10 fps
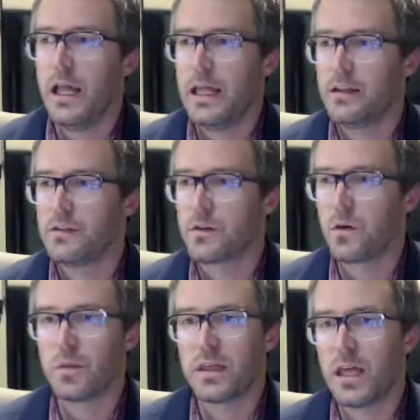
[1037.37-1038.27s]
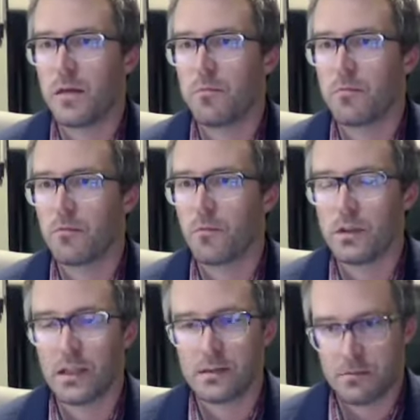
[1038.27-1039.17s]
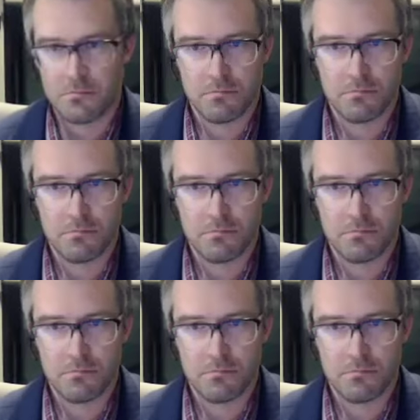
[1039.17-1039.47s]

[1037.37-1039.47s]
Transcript: and so it became, well, let's